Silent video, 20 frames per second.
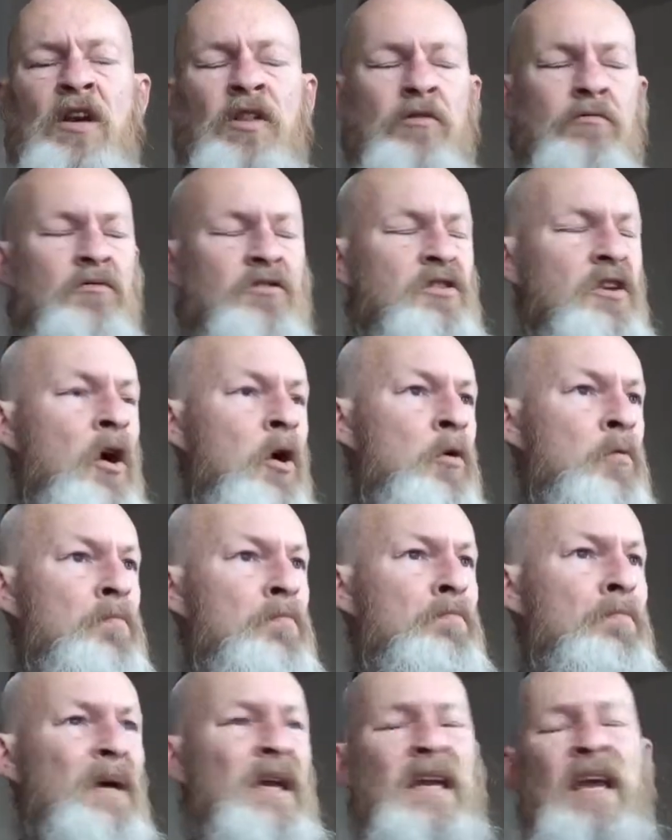There is no
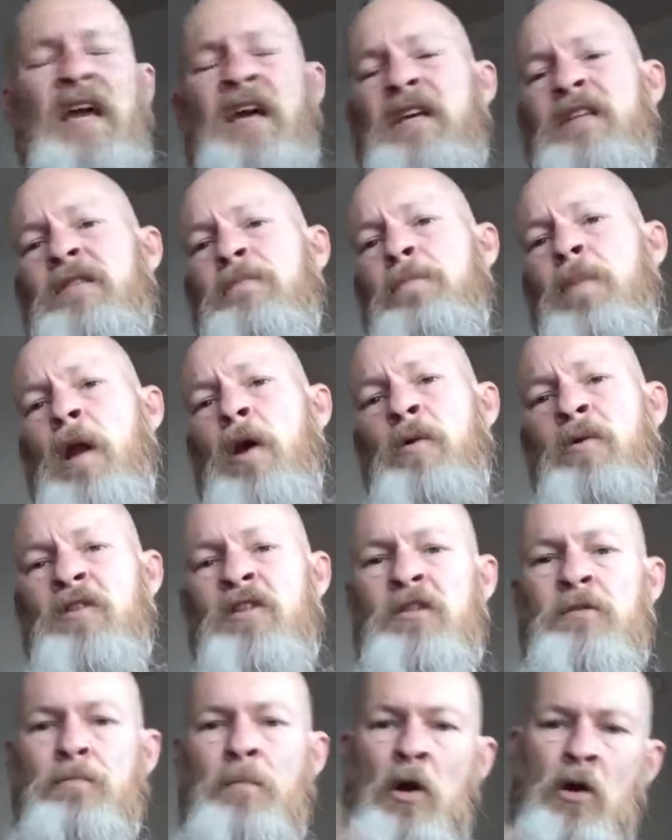BS, blowing
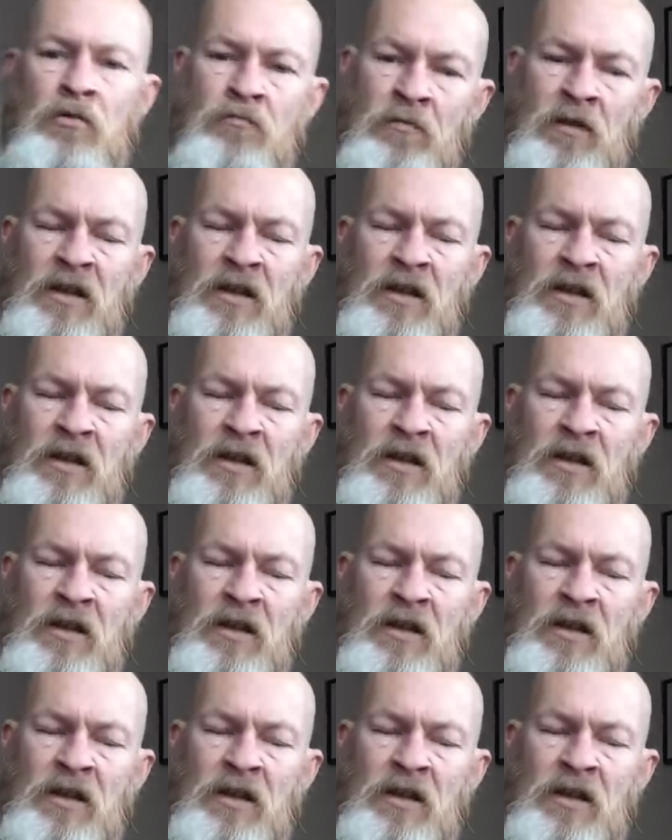smoke